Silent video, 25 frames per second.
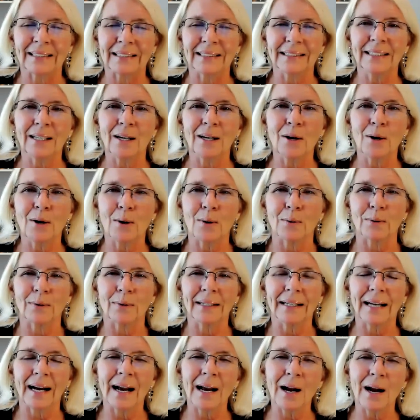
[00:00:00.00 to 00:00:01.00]

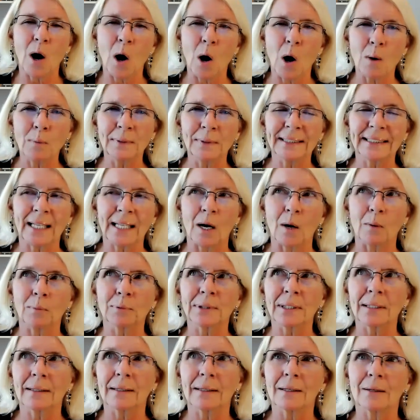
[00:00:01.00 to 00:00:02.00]
So I hope this
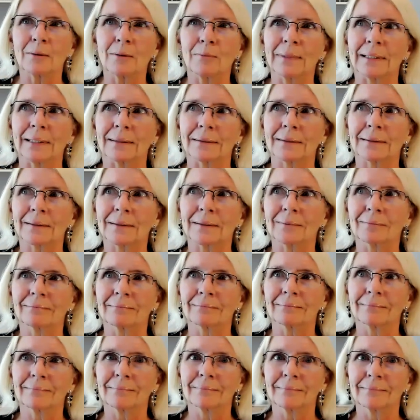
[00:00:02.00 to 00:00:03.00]
helps a little bit.
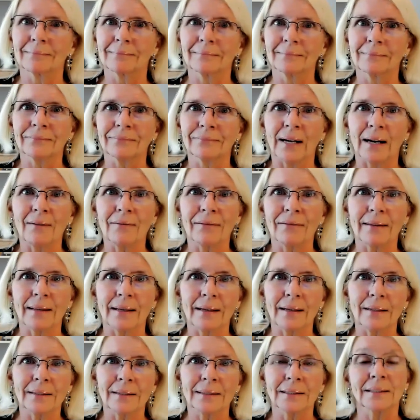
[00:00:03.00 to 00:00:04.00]
5
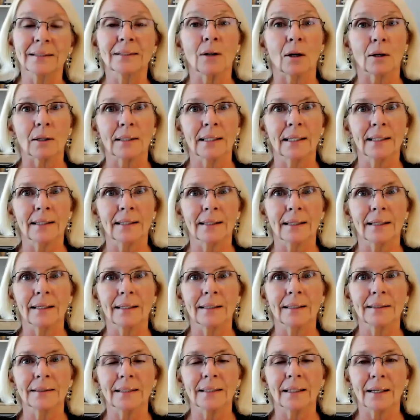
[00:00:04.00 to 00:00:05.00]
things, toxic
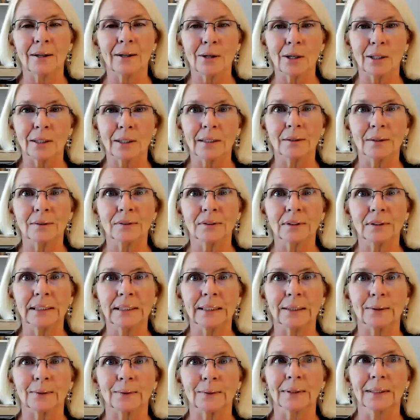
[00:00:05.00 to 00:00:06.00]
things that are not good for
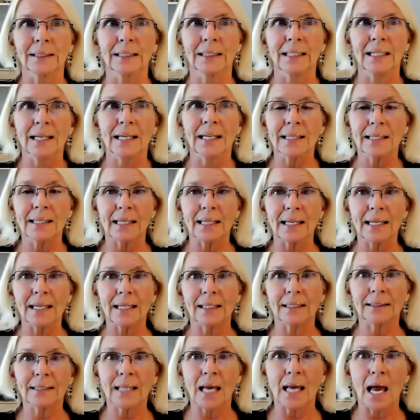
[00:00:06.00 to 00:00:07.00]
you.
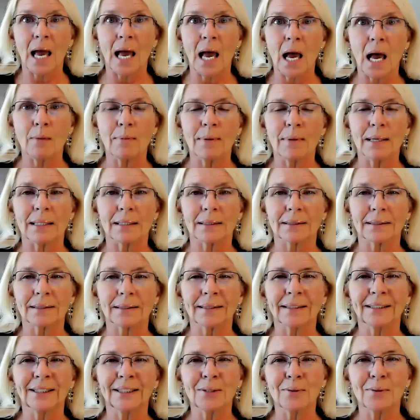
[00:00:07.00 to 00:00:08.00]
Things, habits
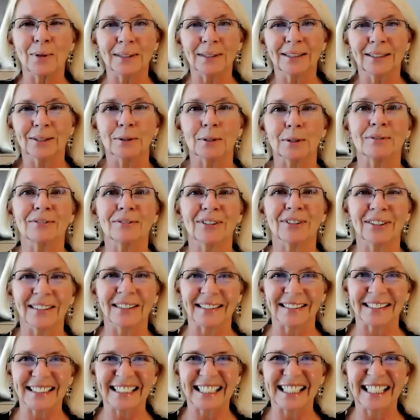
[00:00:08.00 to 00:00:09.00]
that you want to
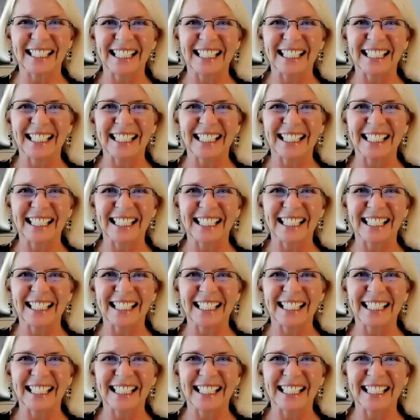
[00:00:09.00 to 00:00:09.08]
avoid.